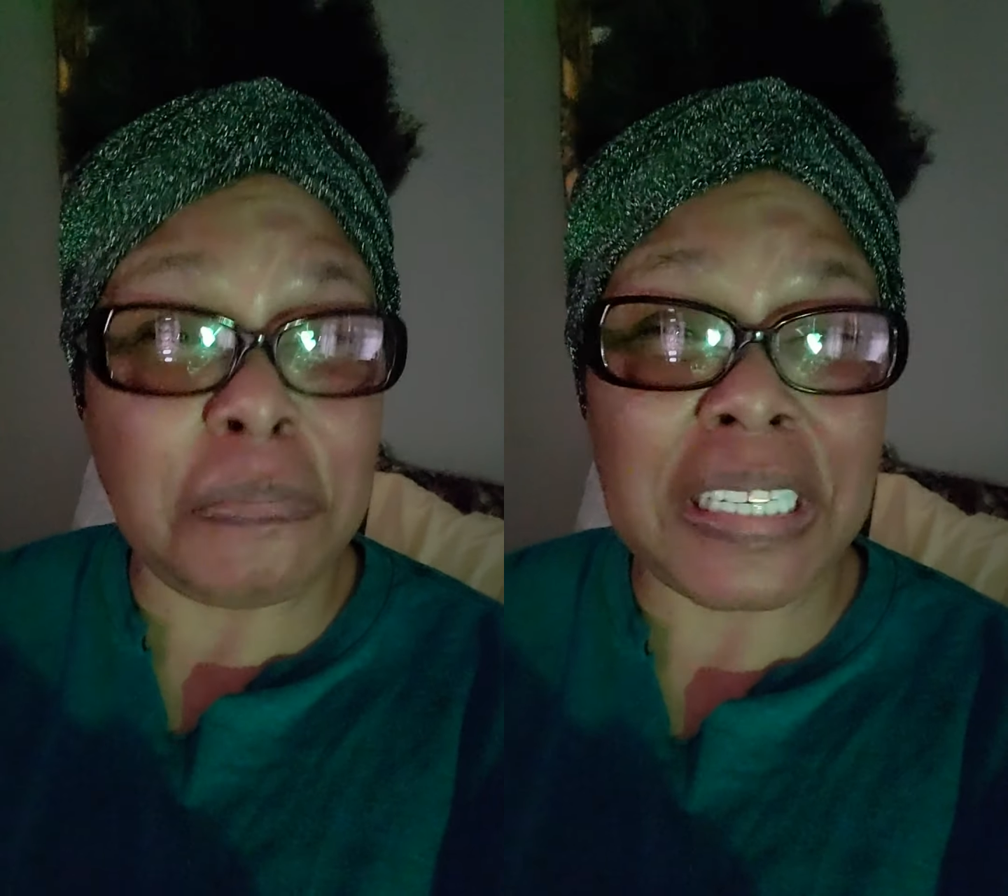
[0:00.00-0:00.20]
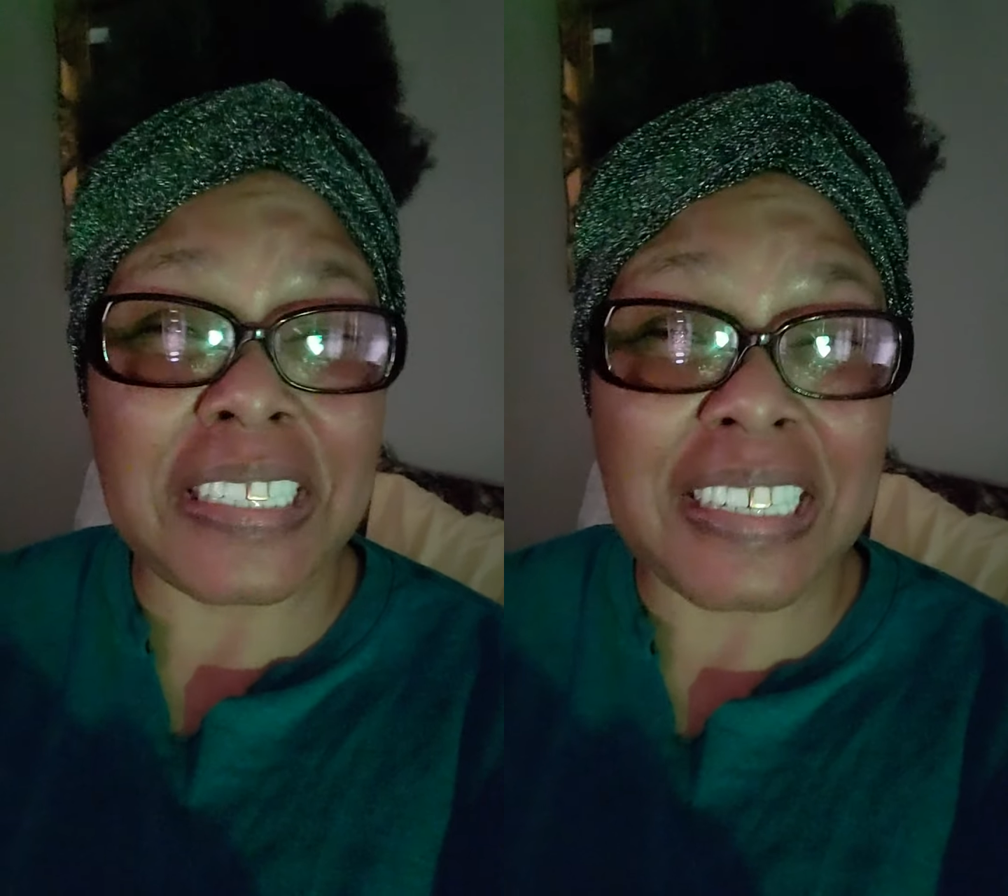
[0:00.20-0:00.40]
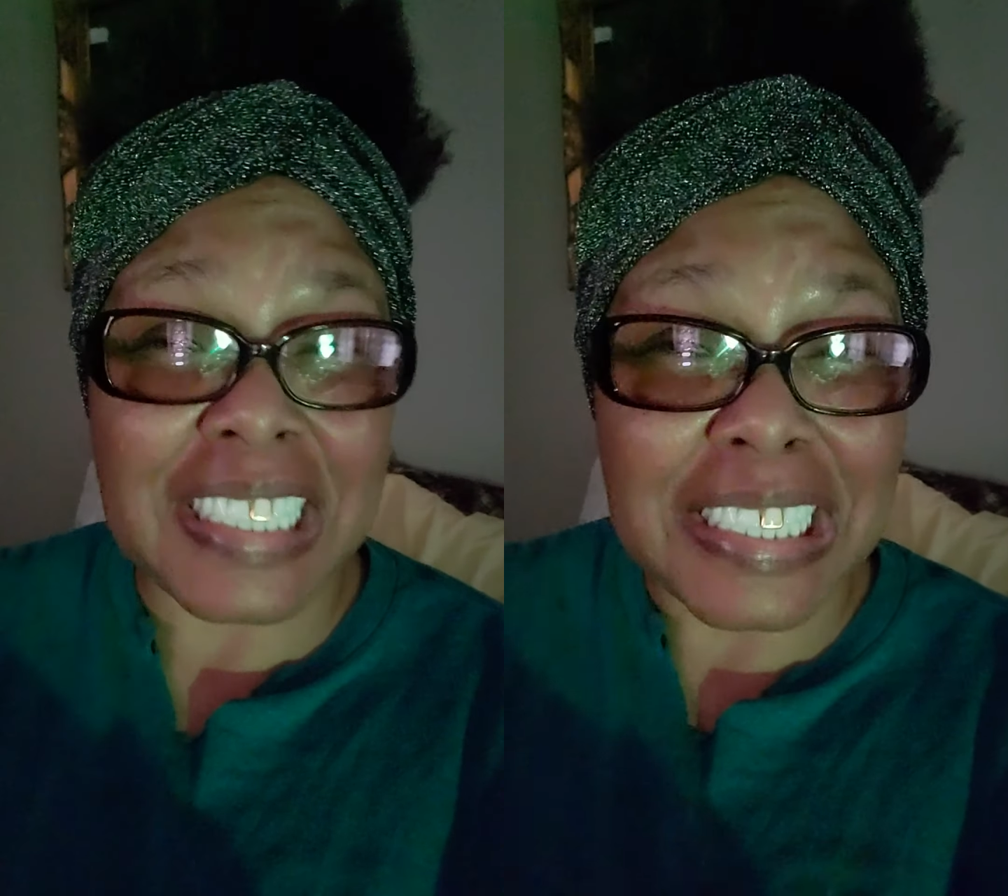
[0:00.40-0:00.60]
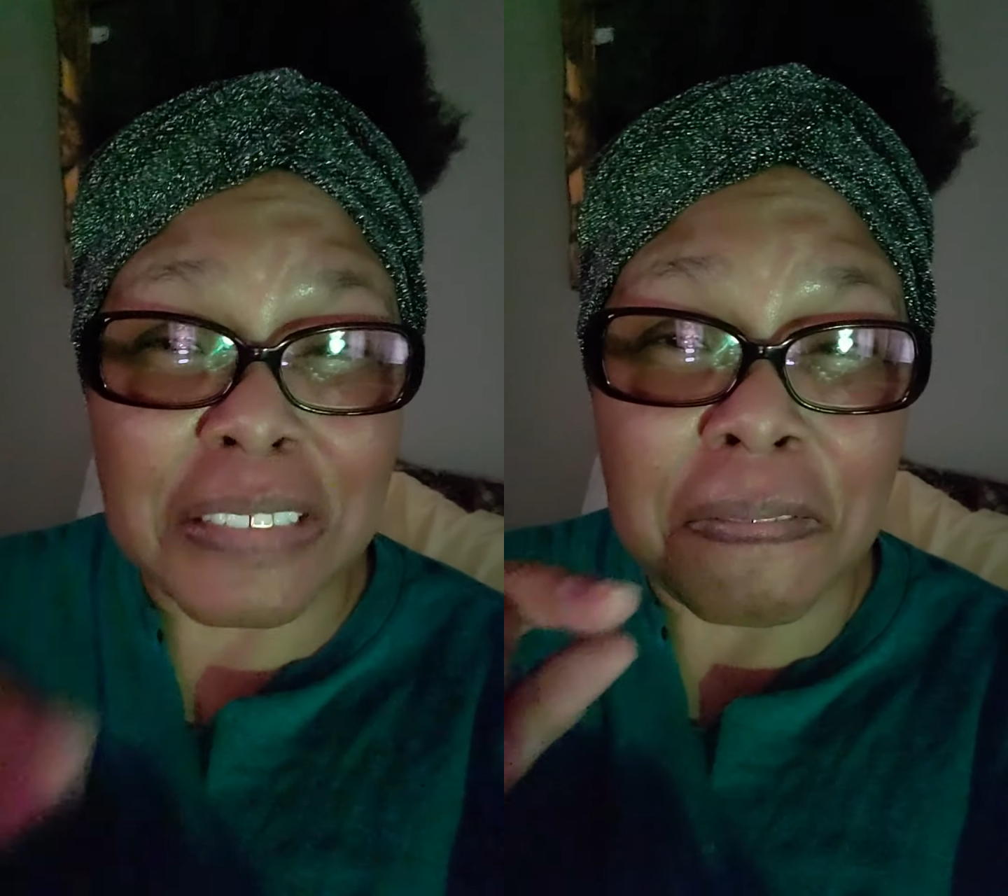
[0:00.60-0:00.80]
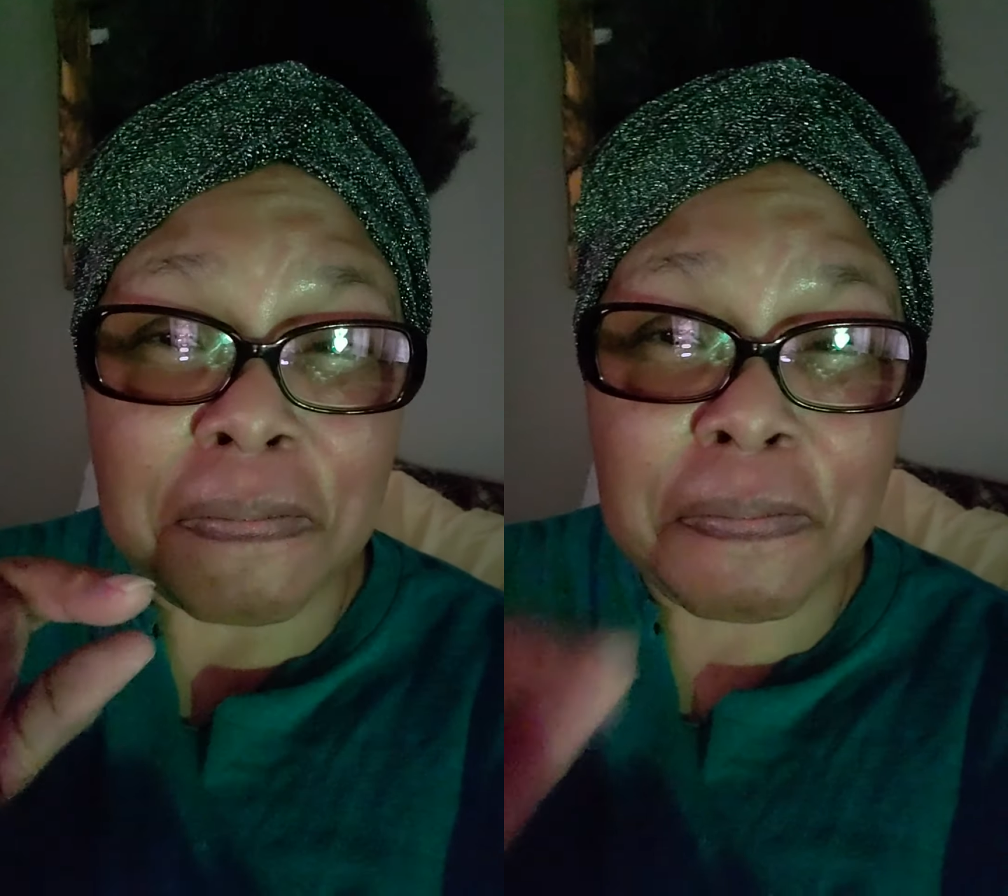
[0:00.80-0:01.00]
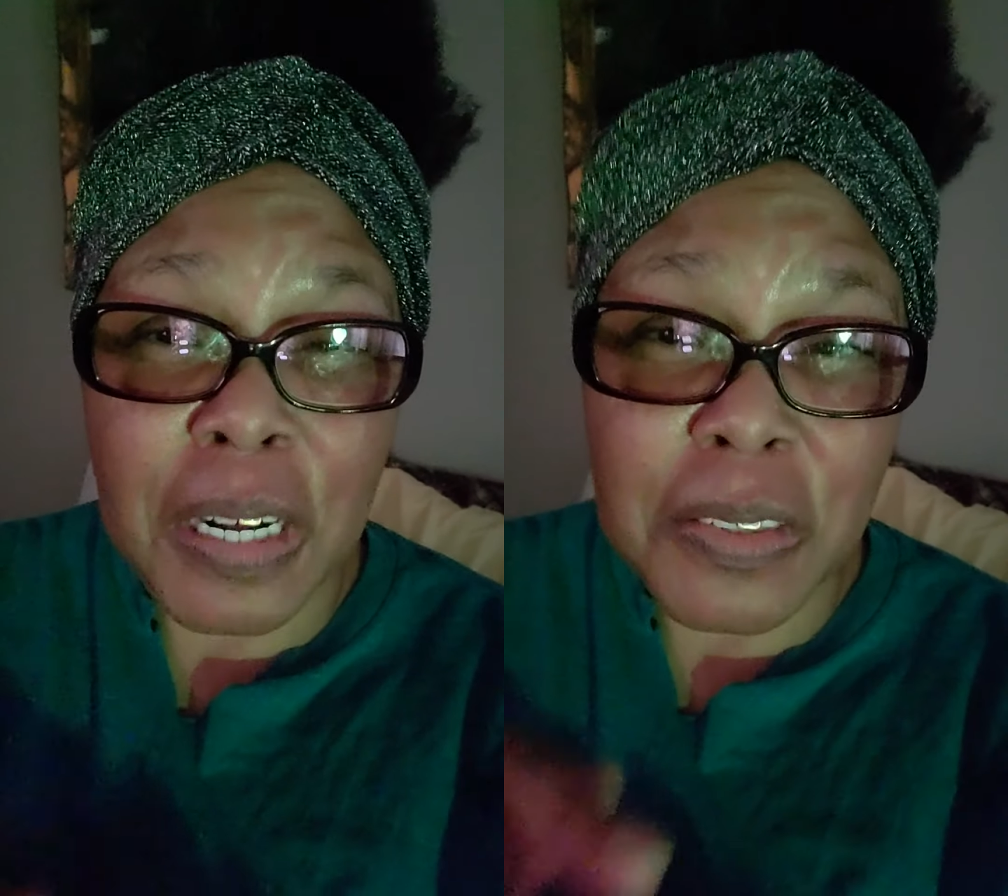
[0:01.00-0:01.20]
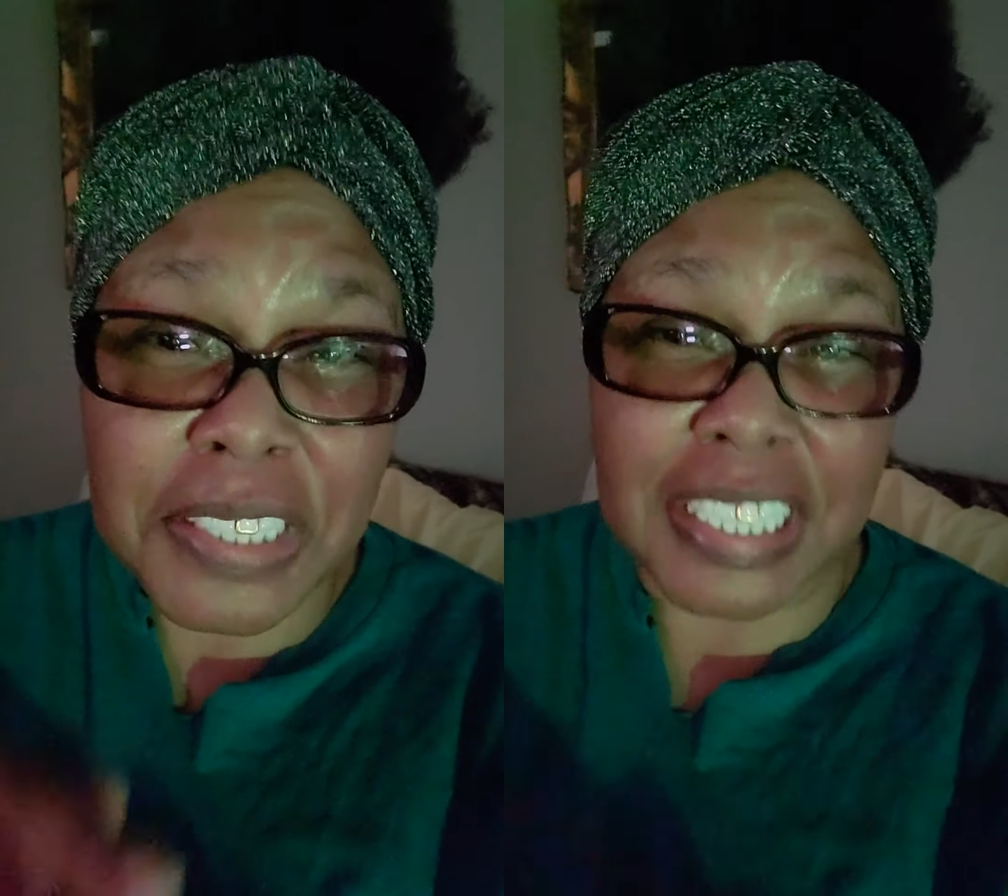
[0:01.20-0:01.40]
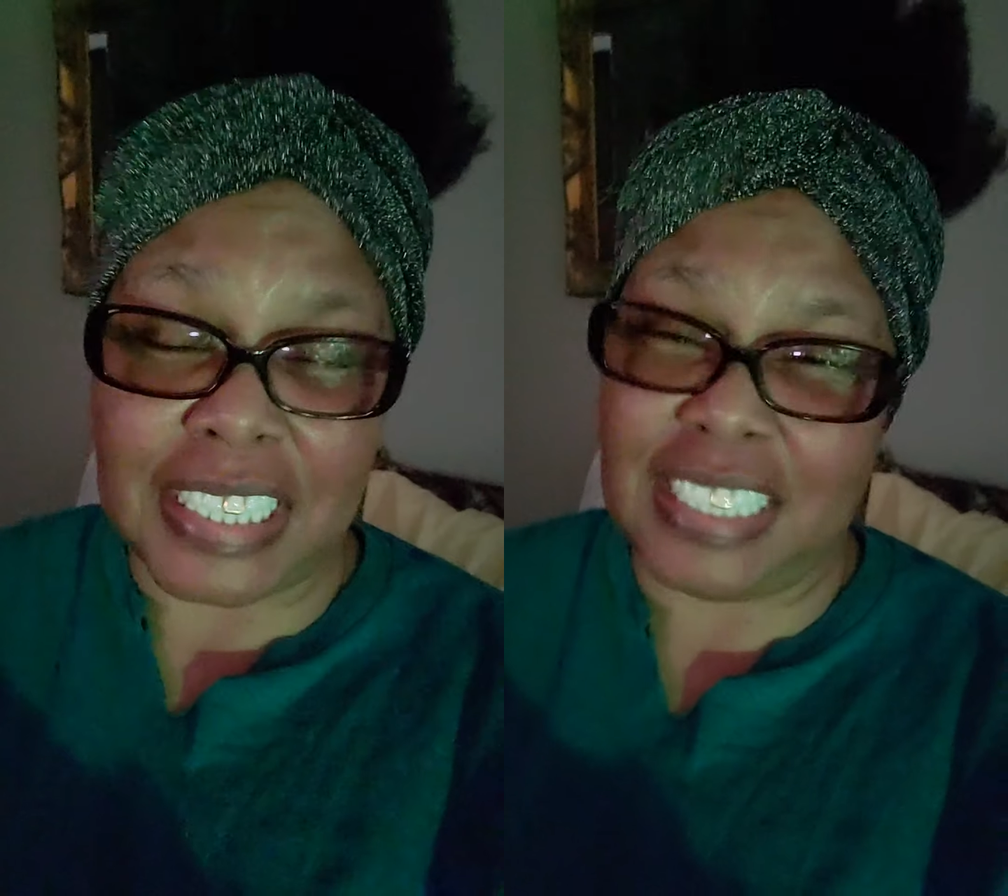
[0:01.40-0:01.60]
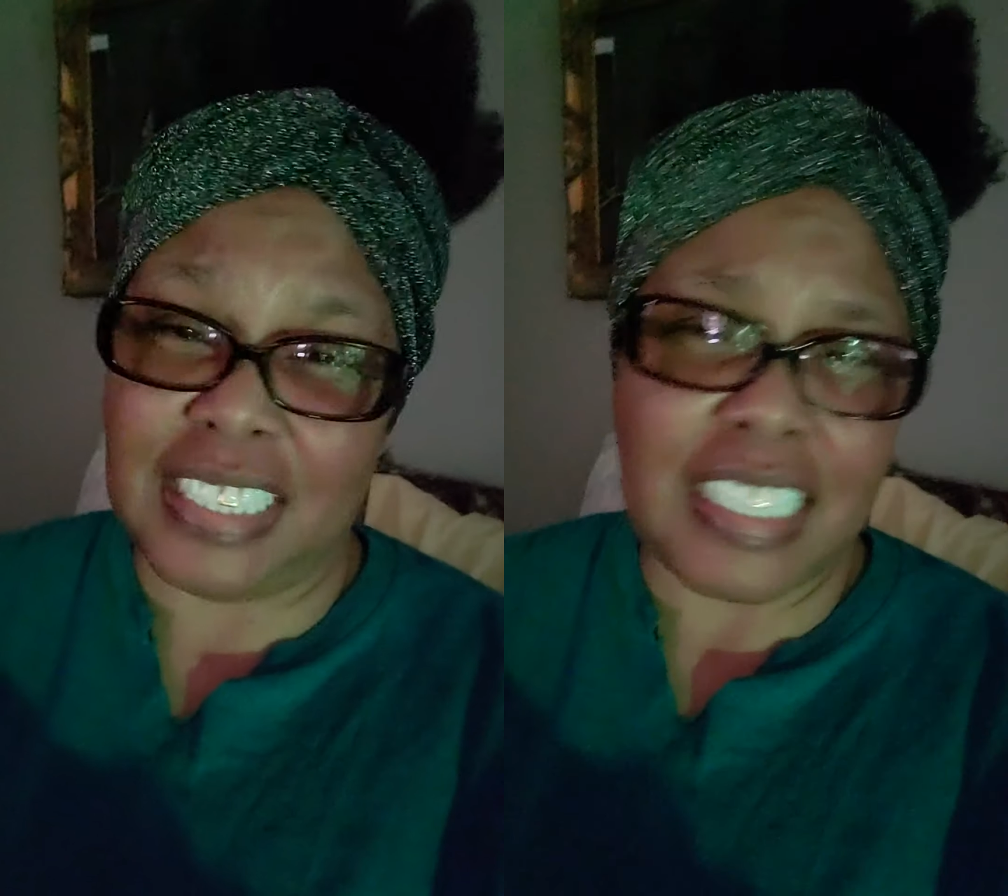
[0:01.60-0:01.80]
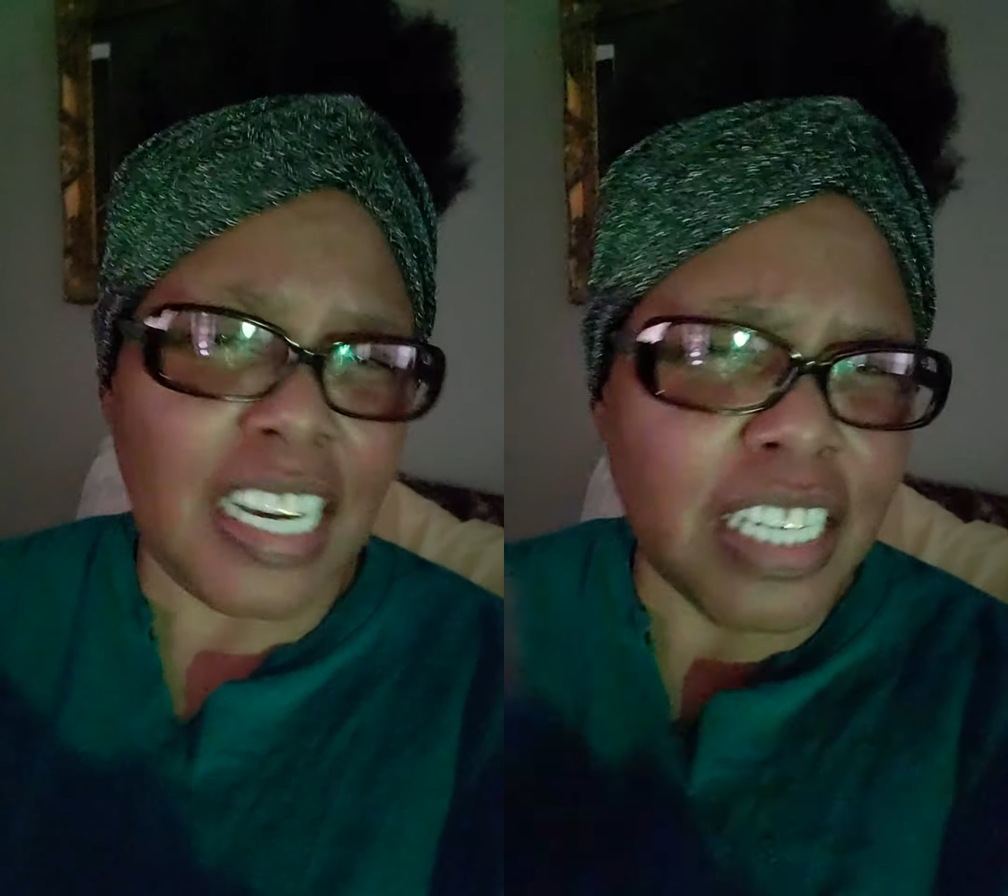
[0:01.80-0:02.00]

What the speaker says: Because your focus.